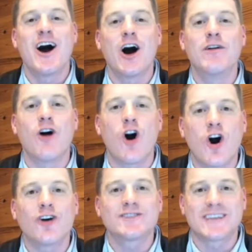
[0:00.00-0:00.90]
of
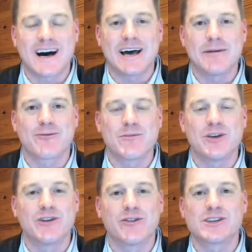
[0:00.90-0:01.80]
all time from the
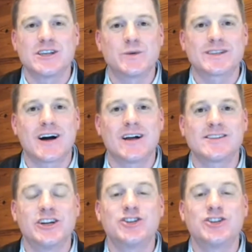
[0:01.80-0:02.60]
University of Wisconsin,